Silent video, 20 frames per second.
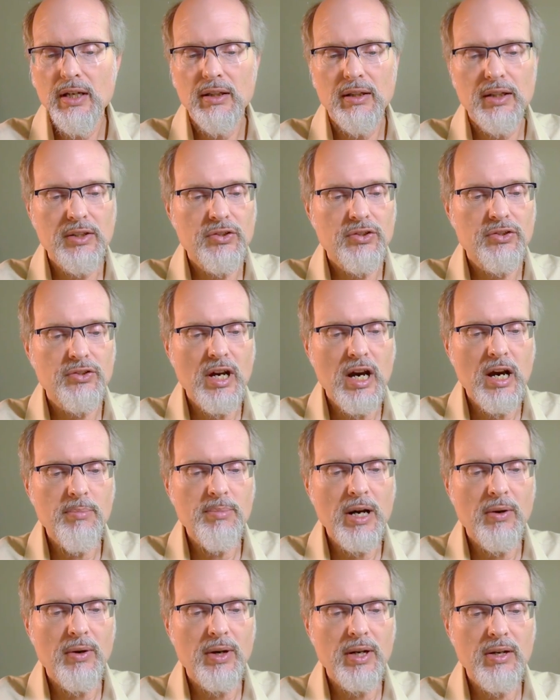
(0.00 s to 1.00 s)
let's
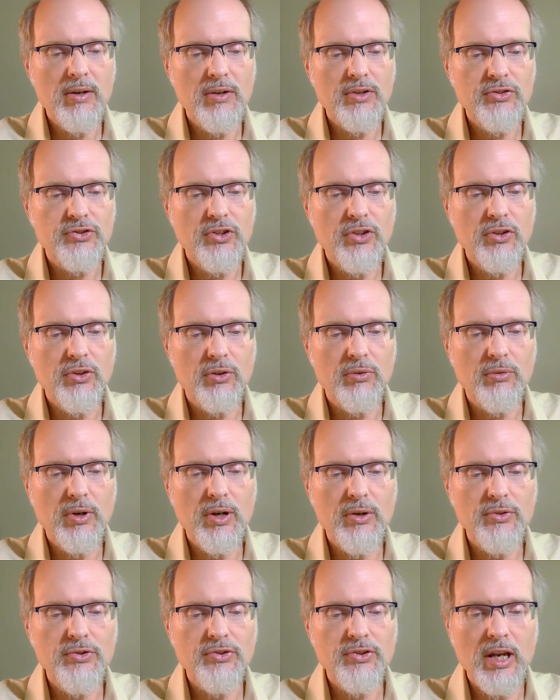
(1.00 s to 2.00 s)
stop our ears to the
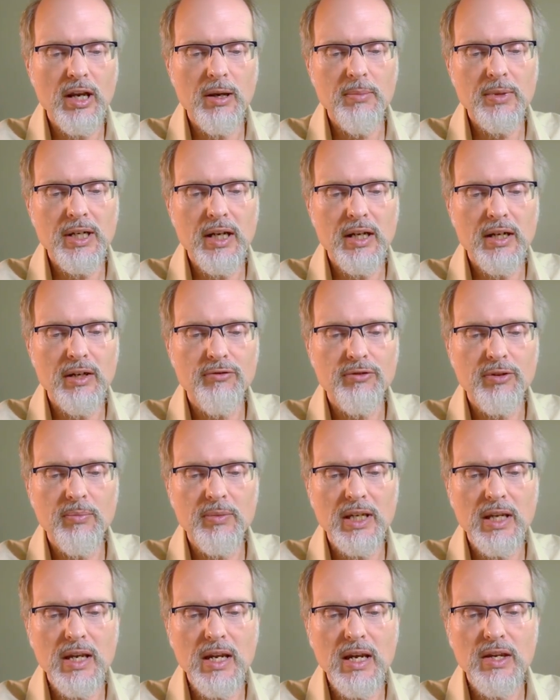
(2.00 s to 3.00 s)
groans emanating
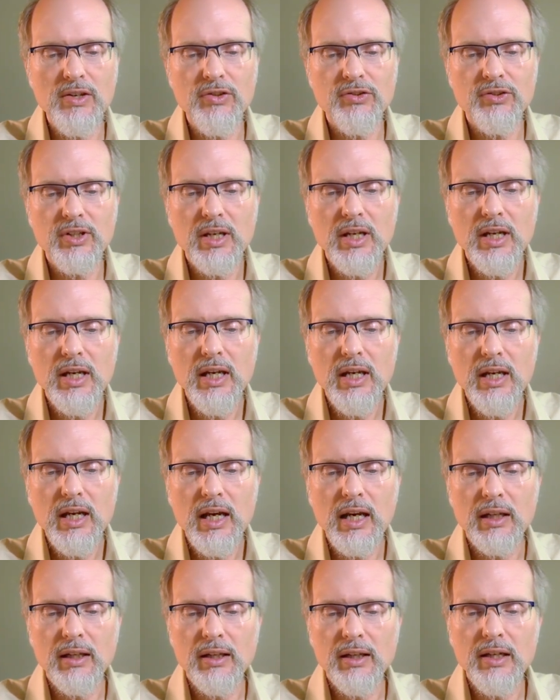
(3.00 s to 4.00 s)
from the East,
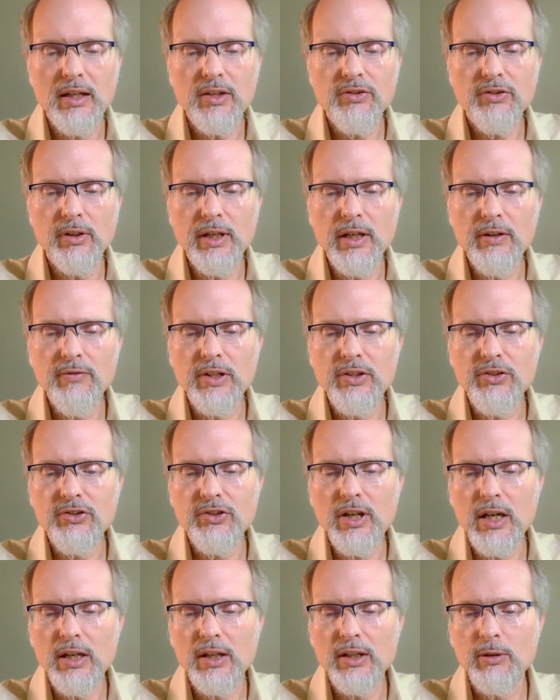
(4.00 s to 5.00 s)
and let us live
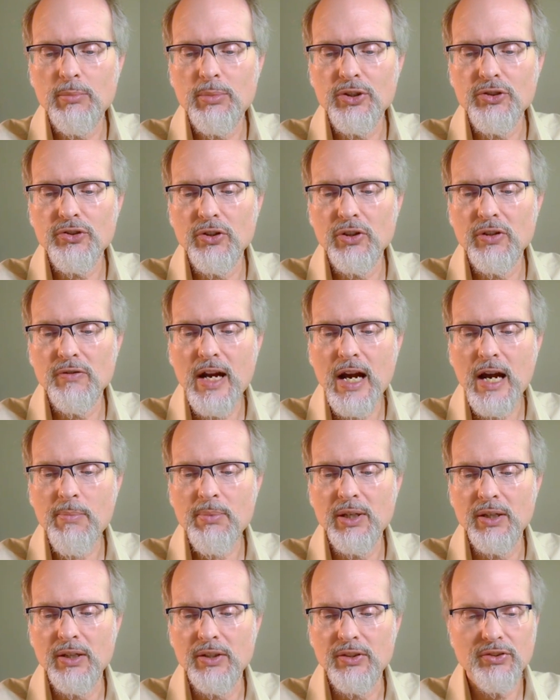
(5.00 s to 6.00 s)
instead in the pursuit of
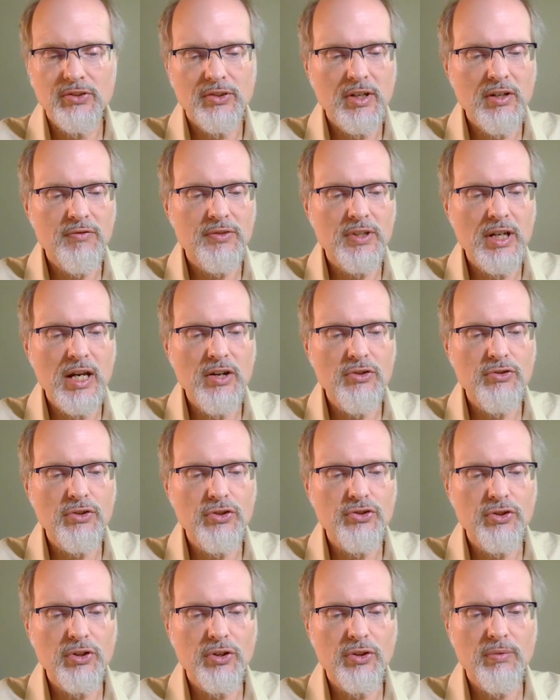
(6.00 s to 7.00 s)
happiness. If
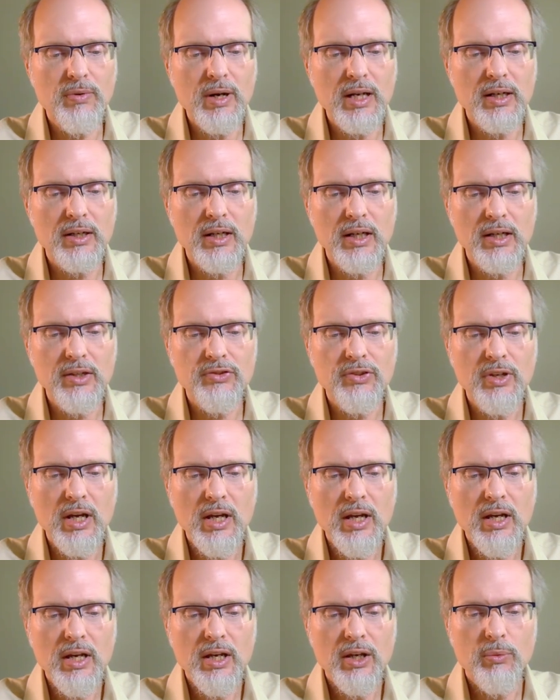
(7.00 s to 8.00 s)
danger should threaten us,
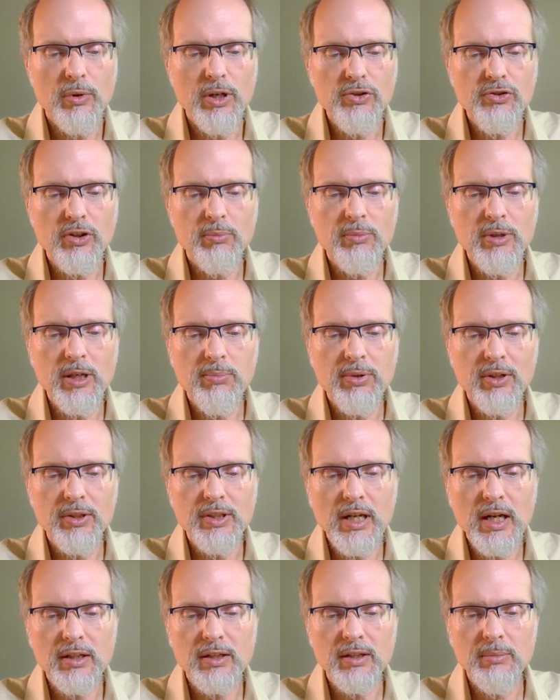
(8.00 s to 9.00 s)
we shall be
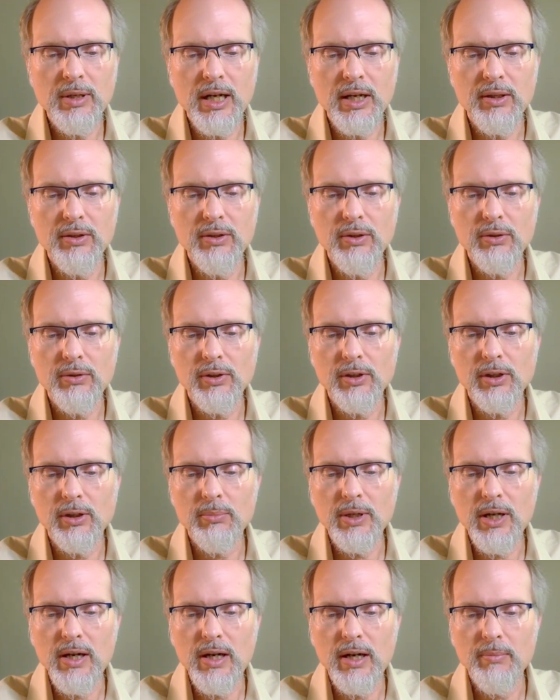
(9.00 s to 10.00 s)
protected by the
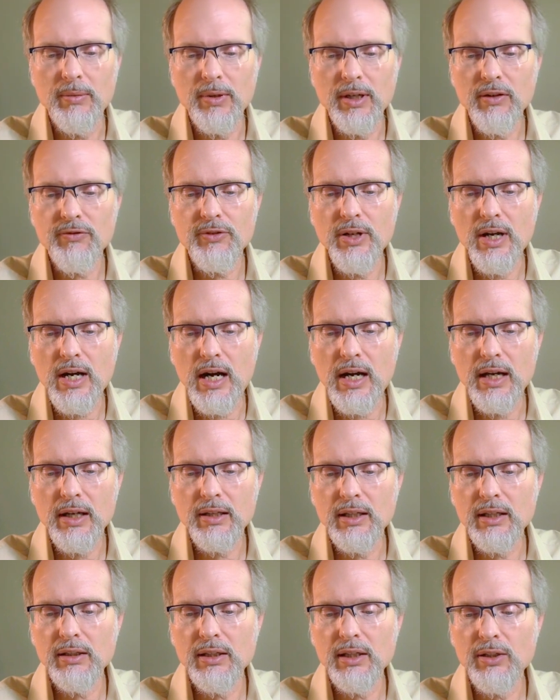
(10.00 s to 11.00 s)
nuclear bomb. If
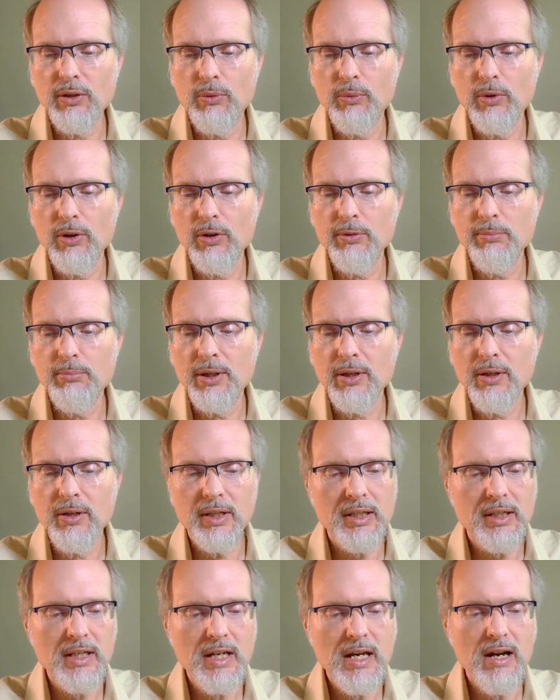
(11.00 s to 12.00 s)
not, then let the world
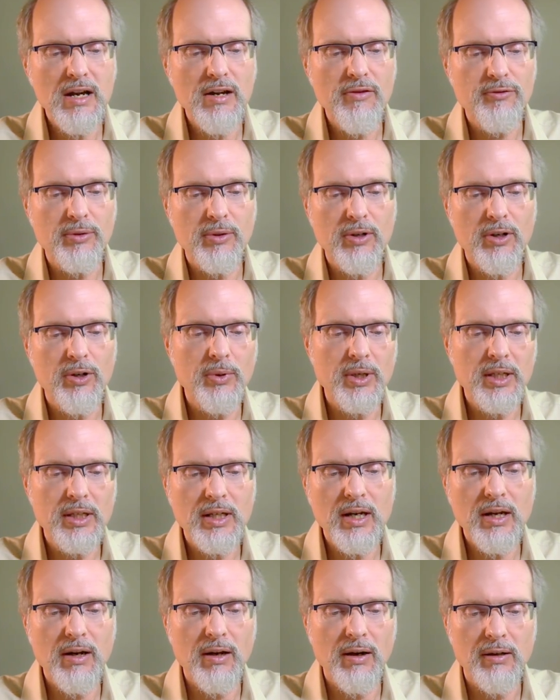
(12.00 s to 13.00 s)
burn in hell for all we
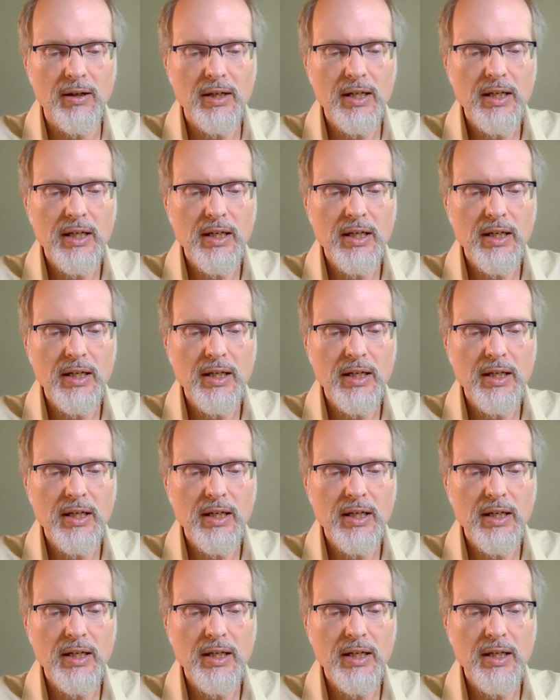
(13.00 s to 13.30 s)
care.